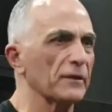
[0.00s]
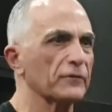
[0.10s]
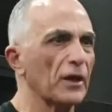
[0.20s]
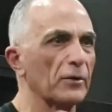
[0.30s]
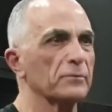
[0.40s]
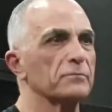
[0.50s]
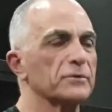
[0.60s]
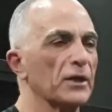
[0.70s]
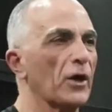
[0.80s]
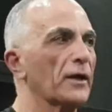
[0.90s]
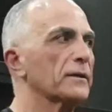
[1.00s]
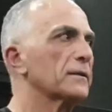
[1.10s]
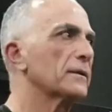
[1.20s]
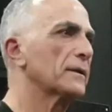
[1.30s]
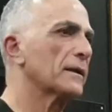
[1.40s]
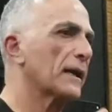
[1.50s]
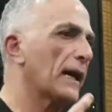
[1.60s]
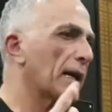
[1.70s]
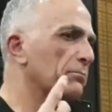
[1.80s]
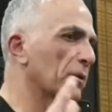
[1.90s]
Go tonight
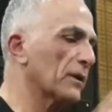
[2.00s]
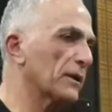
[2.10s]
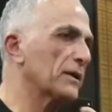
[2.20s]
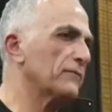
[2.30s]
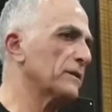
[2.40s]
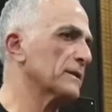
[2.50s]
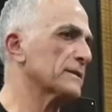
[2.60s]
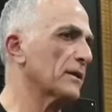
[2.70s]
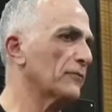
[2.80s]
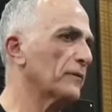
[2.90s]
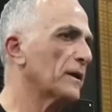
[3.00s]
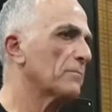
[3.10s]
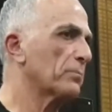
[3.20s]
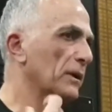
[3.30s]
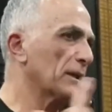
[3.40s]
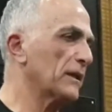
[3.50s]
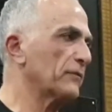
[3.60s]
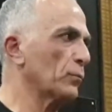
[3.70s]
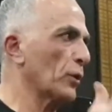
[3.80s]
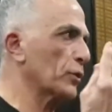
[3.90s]
and believe in yourself. Believe
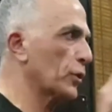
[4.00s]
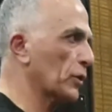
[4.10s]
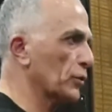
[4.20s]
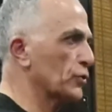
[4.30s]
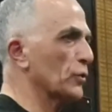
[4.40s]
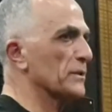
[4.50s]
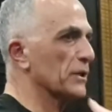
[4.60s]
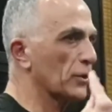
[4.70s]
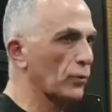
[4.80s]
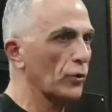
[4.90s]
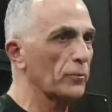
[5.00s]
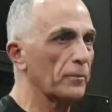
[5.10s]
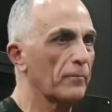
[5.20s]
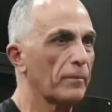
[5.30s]
in what you can do as a group.